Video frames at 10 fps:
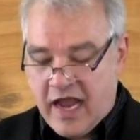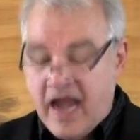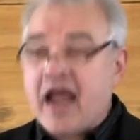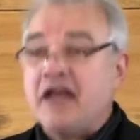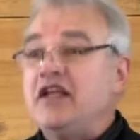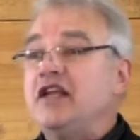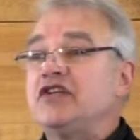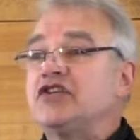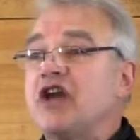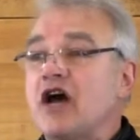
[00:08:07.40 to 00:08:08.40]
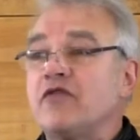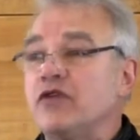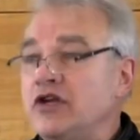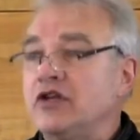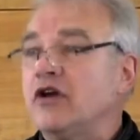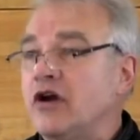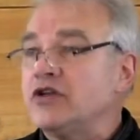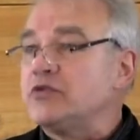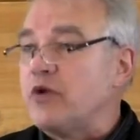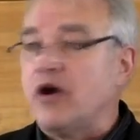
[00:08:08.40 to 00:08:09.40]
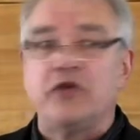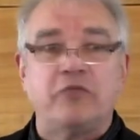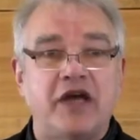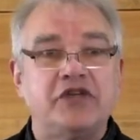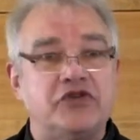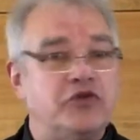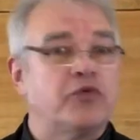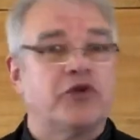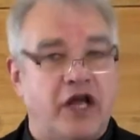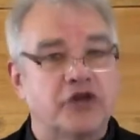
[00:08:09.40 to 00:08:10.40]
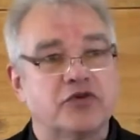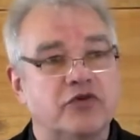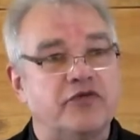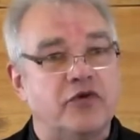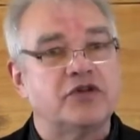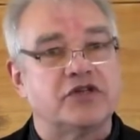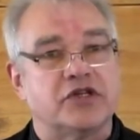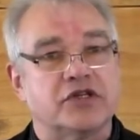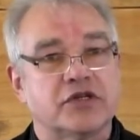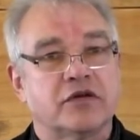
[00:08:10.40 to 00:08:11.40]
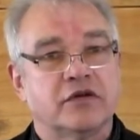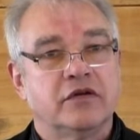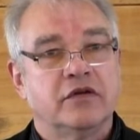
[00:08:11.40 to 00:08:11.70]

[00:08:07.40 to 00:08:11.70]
And it is governed in large part by supernatural forces.